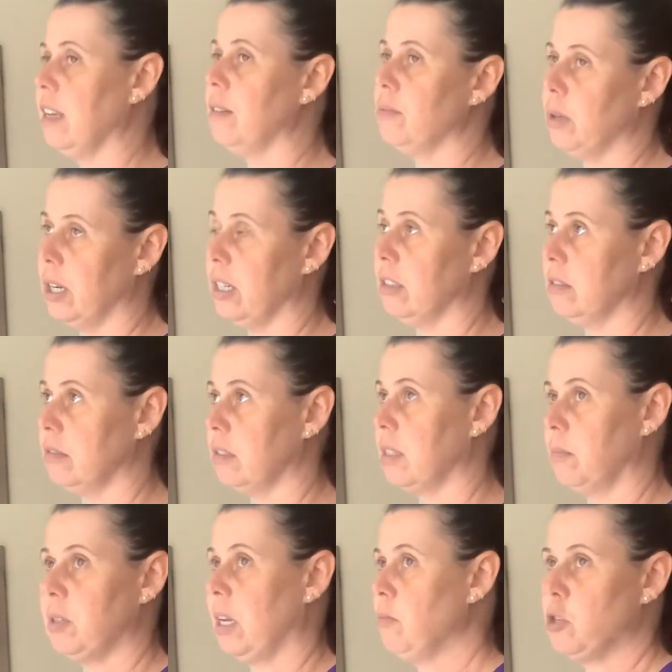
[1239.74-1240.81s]
Well,
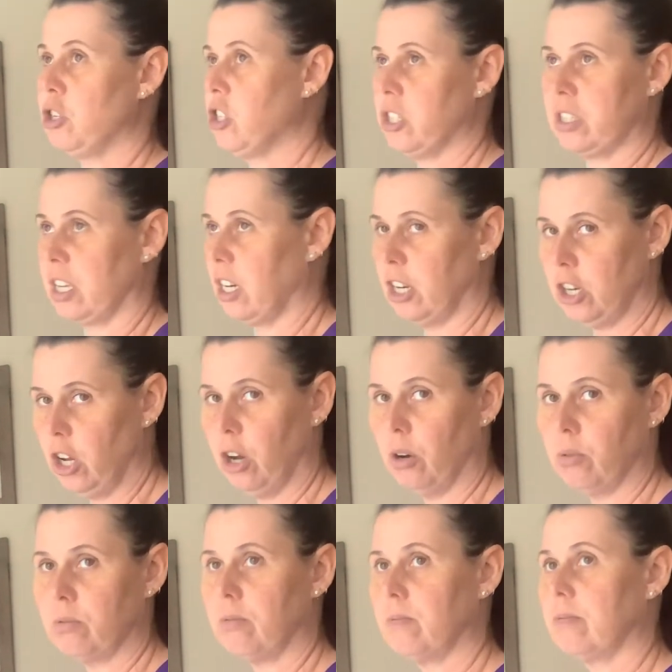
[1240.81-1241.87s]
sometimes you're just going to know.
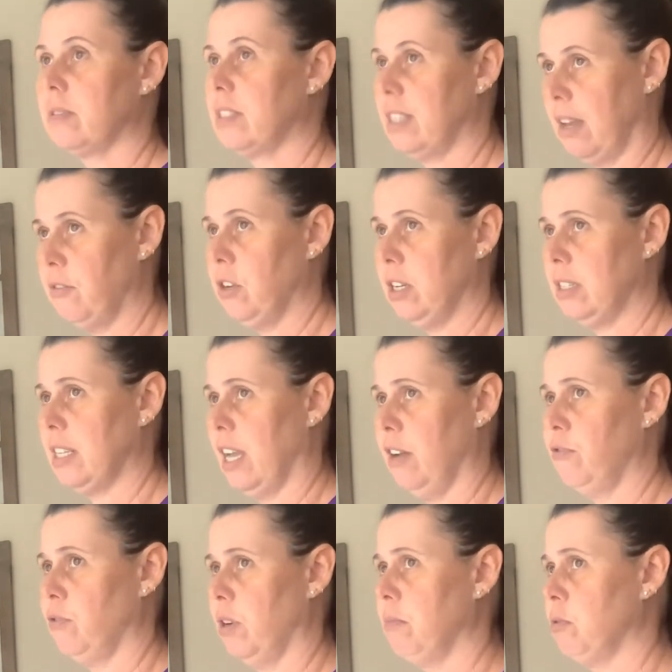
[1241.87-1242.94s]
7 is
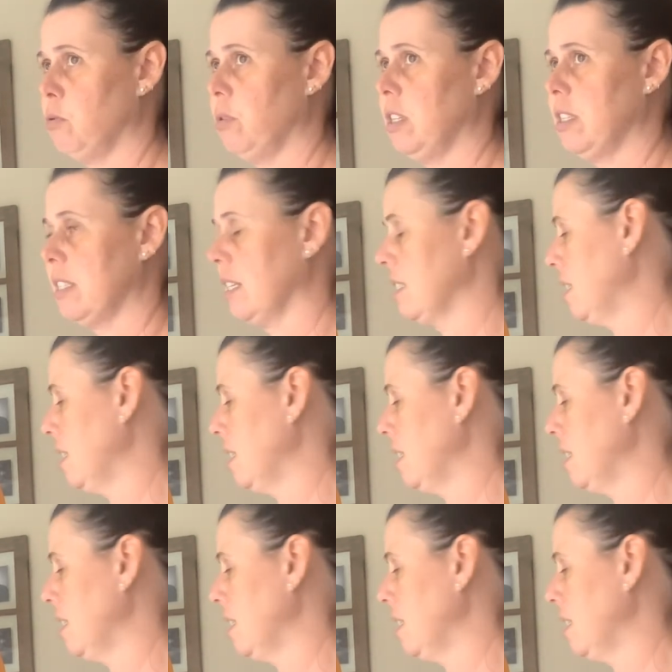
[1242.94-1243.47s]
halfway between 6 and